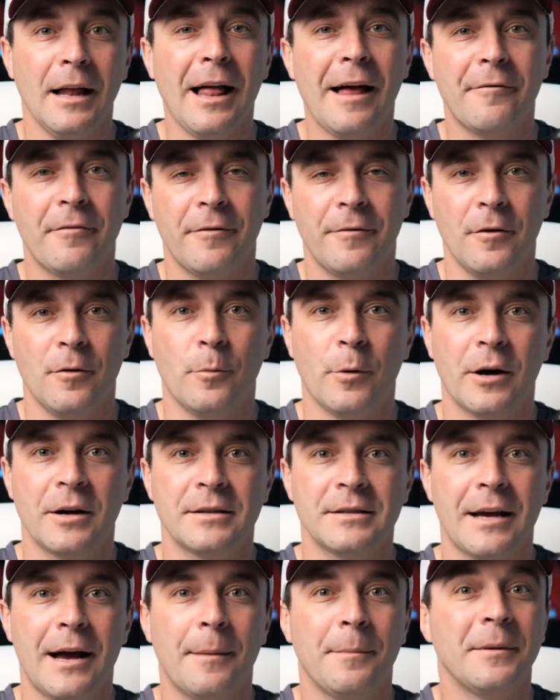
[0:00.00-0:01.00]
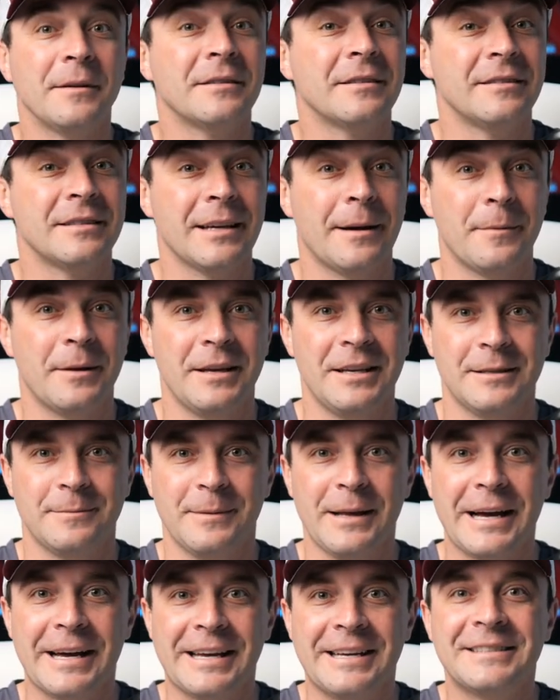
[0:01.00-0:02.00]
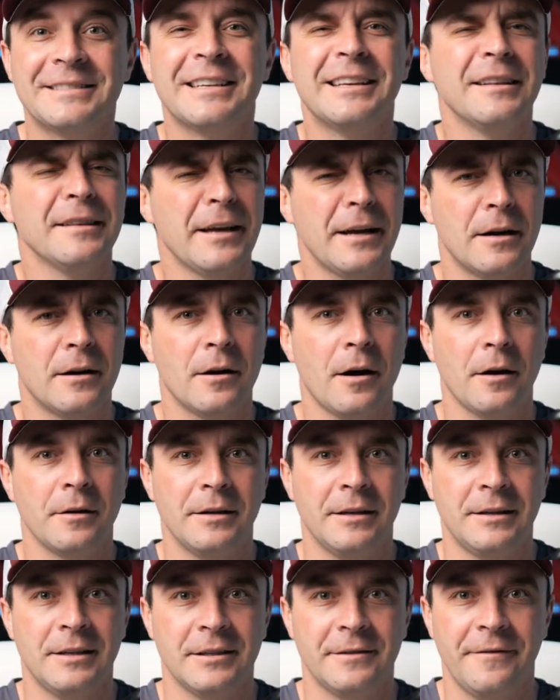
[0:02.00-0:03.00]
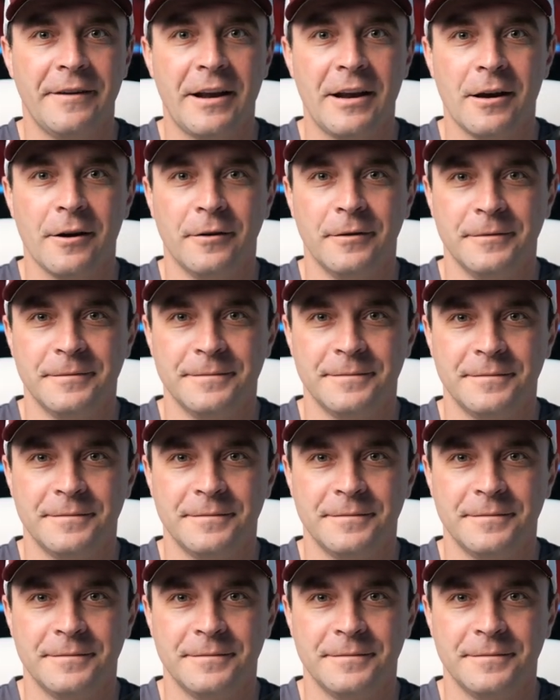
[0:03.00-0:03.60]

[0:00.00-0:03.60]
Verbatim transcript: I'll have a few more examples of some of these plugins later on in this video.